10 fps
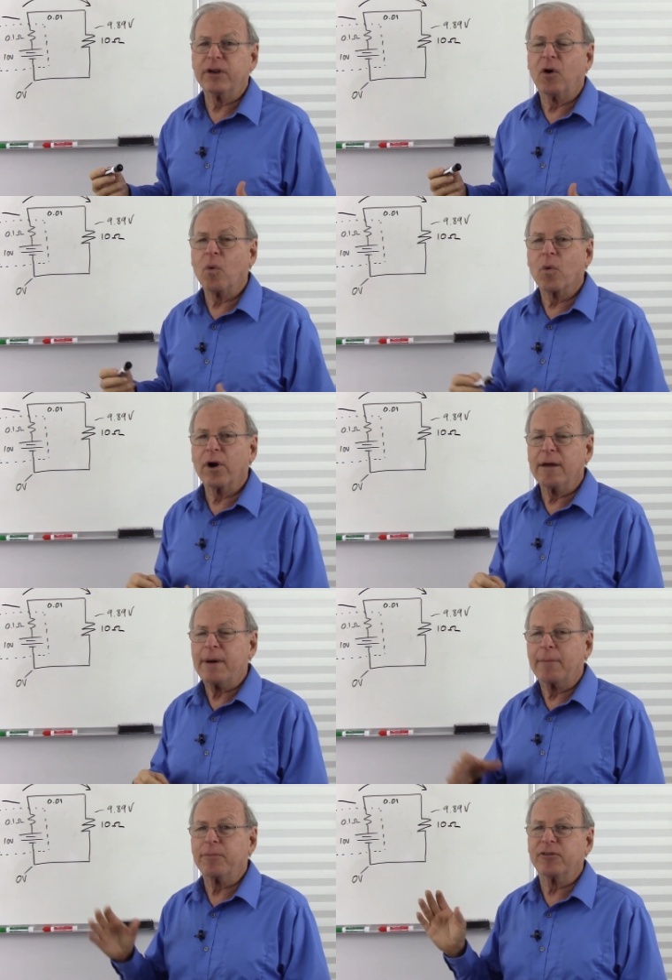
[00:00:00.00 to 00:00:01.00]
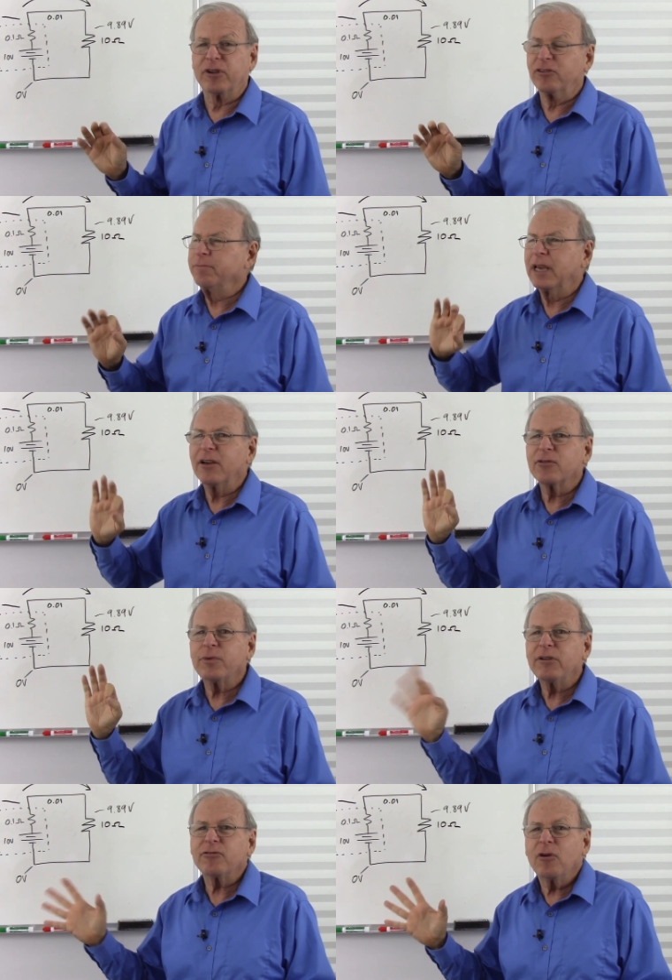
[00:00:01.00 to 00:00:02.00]
We don't worry about precision because
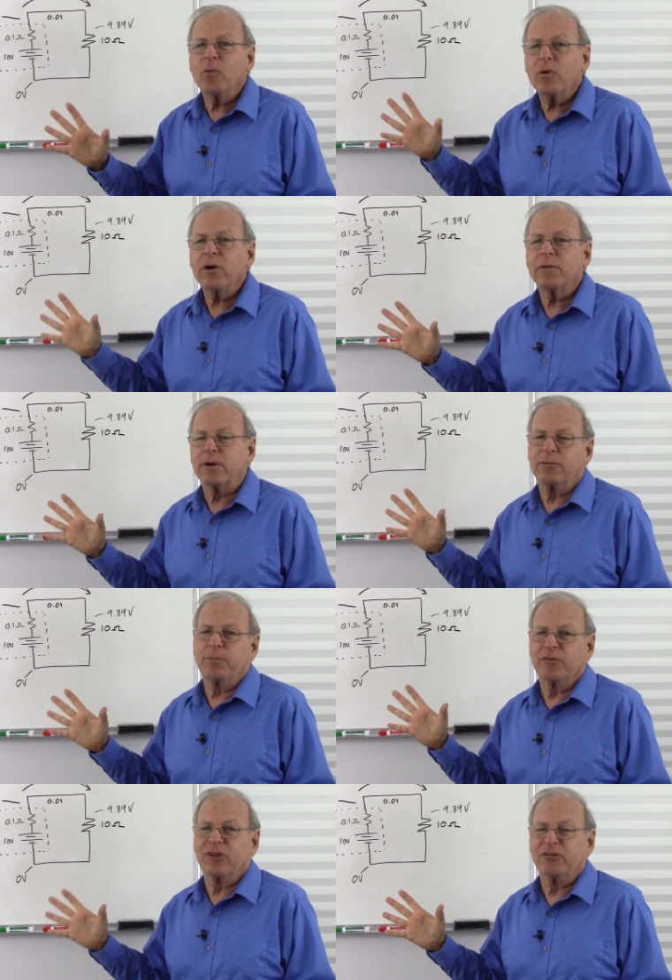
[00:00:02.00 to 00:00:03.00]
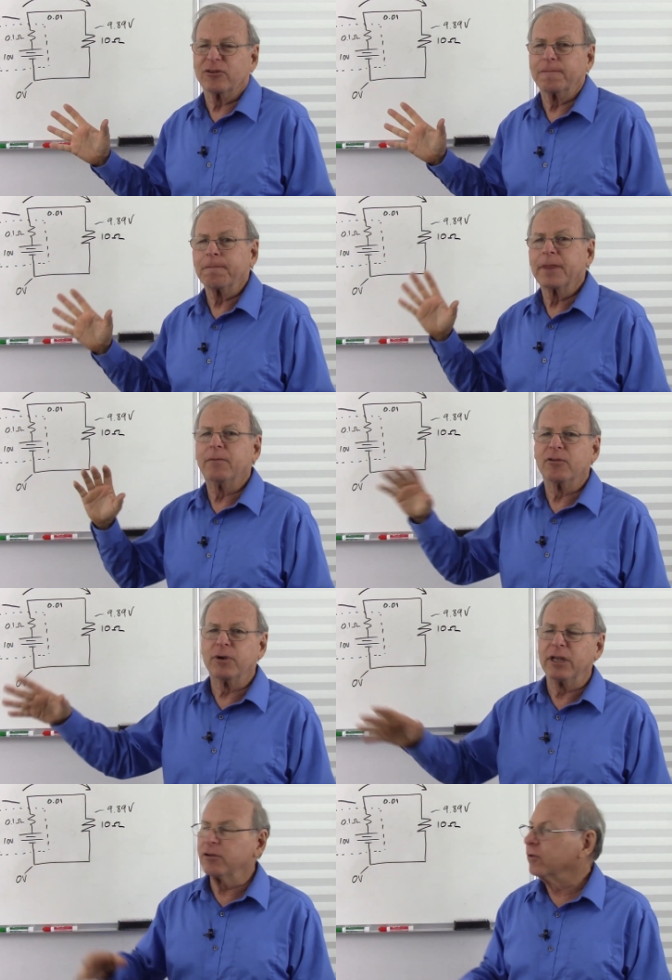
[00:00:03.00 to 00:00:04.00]
we just don't work with precision once
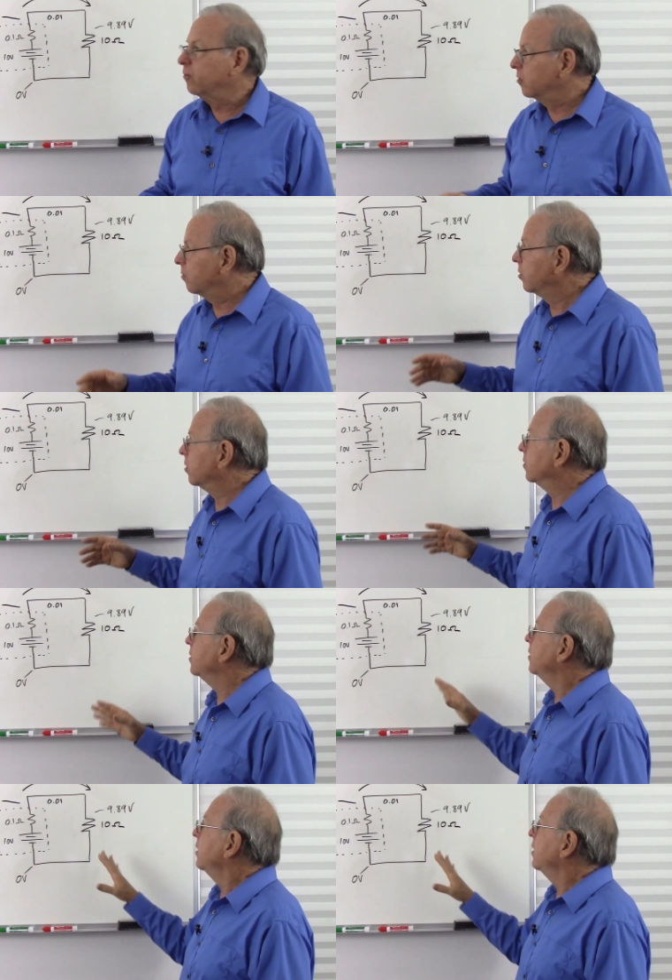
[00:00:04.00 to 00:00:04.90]
we get to the real world.